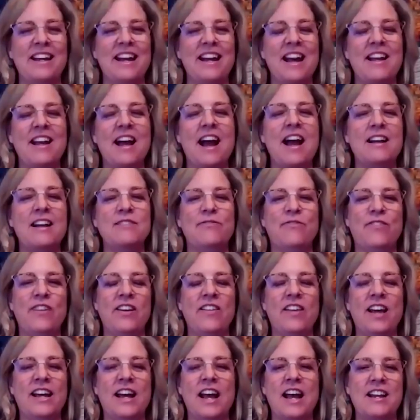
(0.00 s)
Annie. I, I
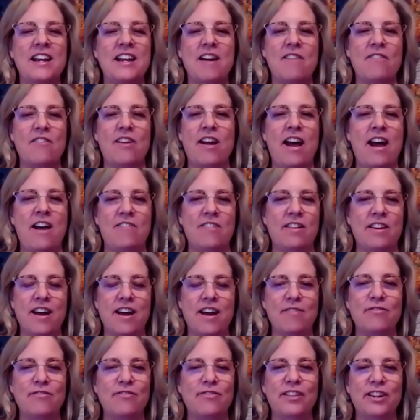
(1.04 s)
feel like I never have
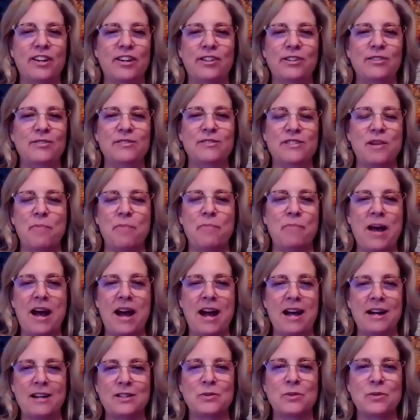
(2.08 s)
enough little
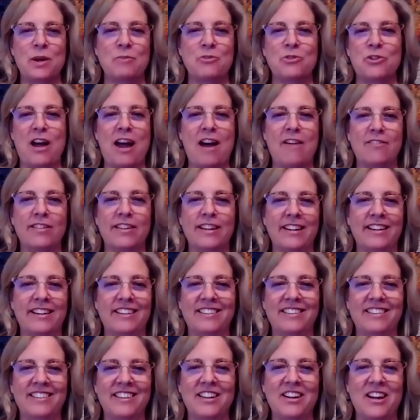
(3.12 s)
zip bags when I'm
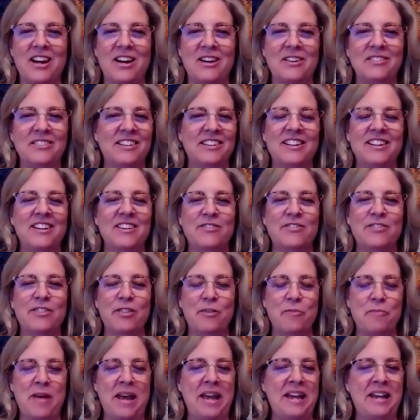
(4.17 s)
traveling, you know,
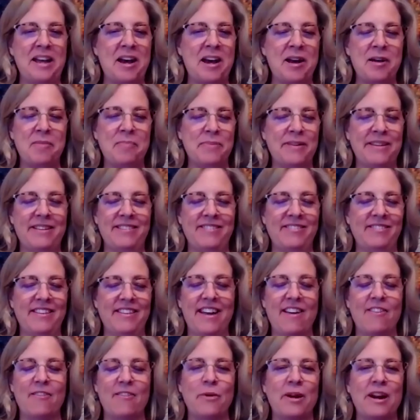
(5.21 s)
for the makeup
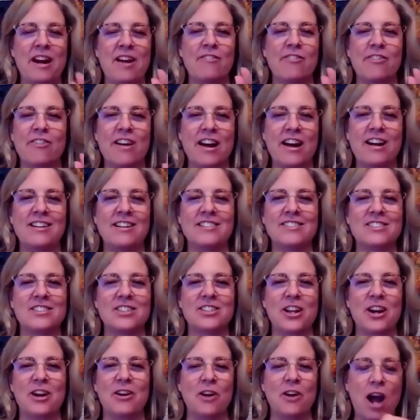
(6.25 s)
and whatever
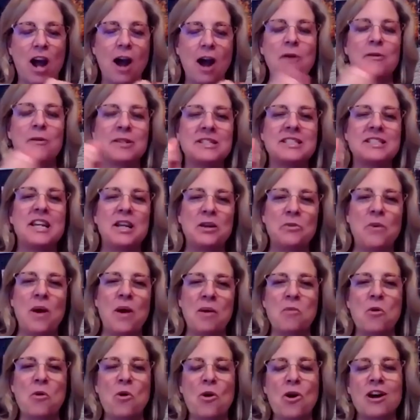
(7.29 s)
else, you know, I always need
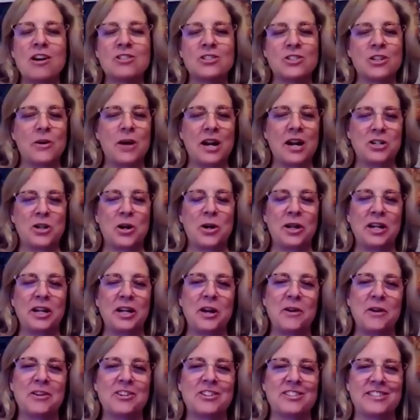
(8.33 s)
one more. So I
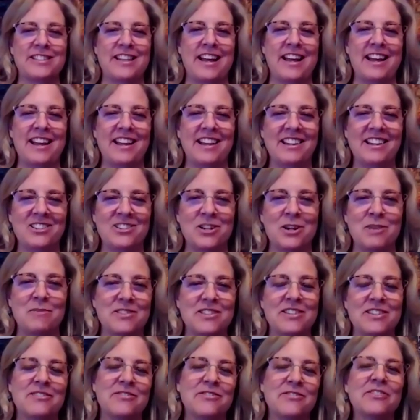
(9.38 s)
totally know what you're saying in
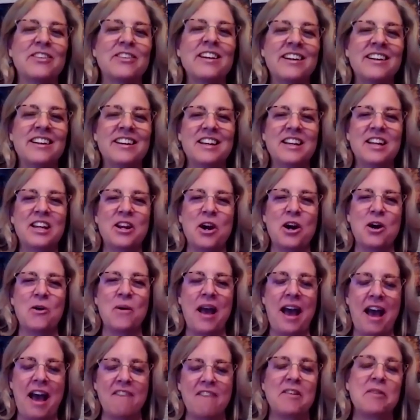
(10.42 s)
terms of, you
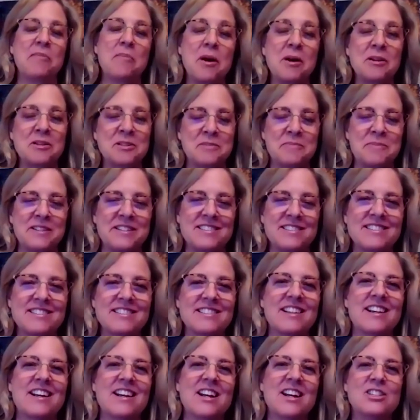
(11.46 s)
know, having
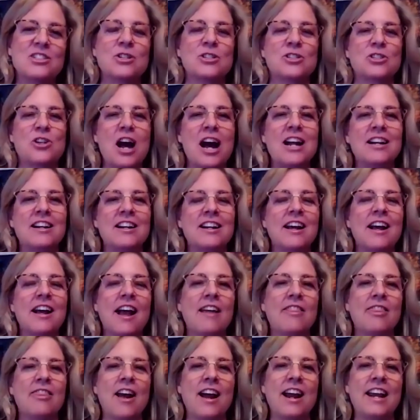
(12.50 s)
multiples. So Scott,
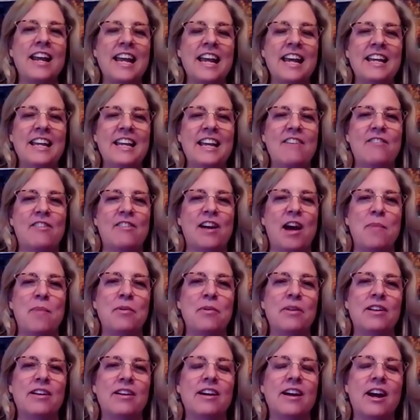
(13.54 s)
I thought Annie gave a
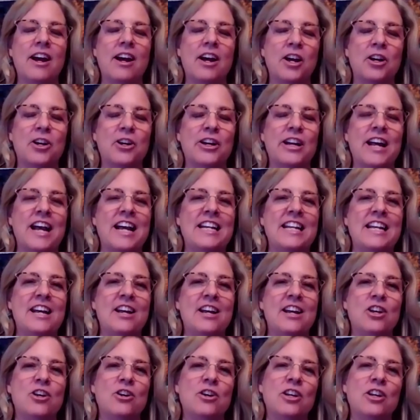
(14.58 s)
couple, uh, a good idea.